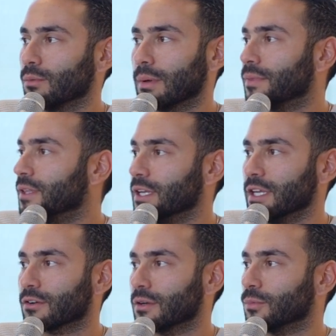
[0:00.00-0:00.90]

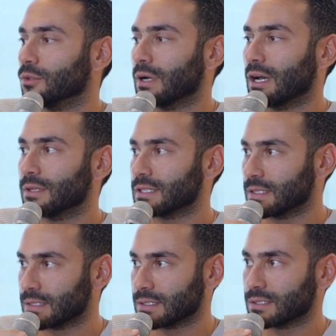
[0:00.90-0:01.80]
Web3, crypto. How does
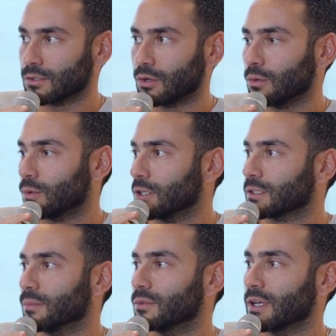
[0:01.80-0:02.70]
this whole world
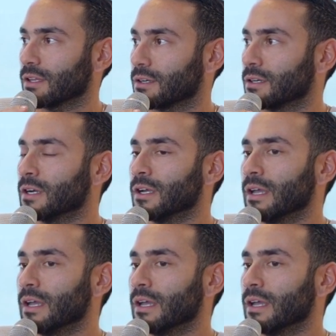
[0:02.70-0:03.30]
come together?